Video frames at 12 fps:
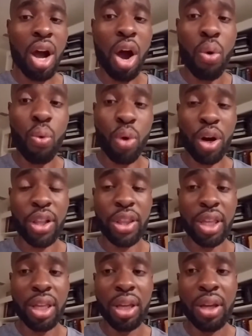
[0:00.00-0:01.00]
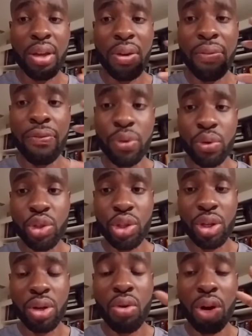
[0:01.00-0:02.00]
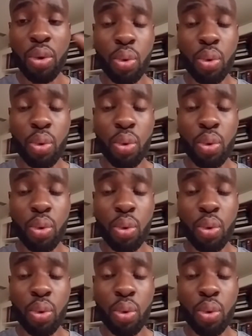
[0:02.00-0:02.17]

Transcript: a worthy future or a